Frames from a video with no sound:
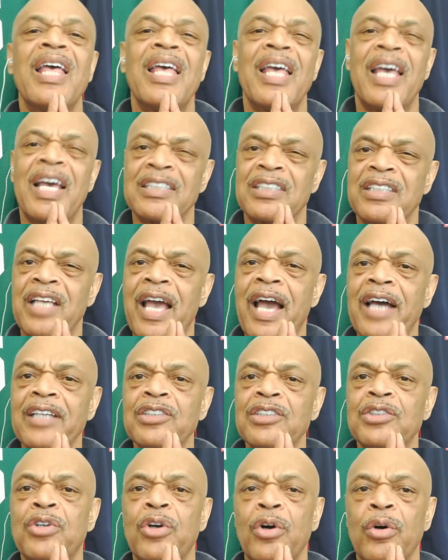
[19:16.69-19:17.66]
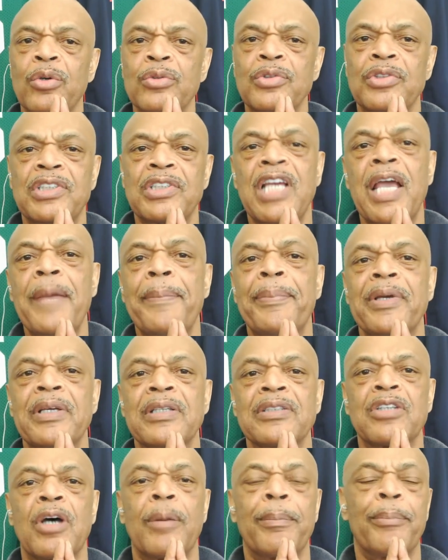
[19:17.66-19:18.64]
As the adage goes,
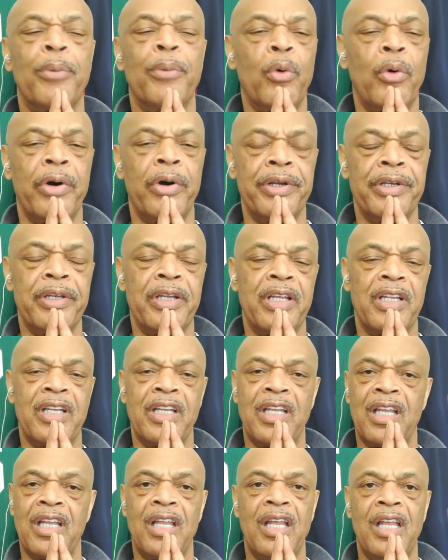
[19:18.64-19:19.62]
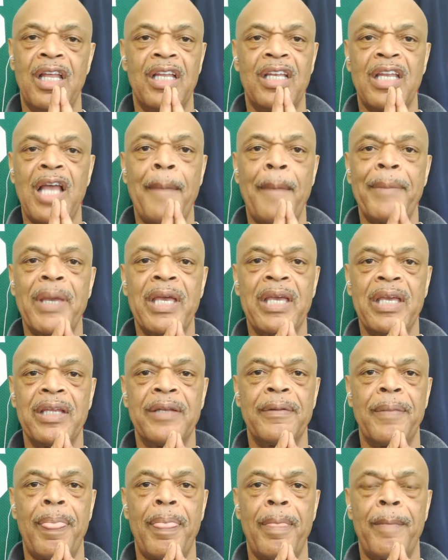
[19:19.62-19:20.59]
champions are born, not
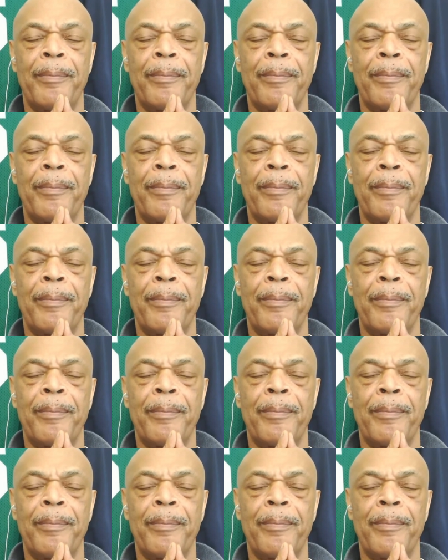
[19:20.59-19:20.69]
made.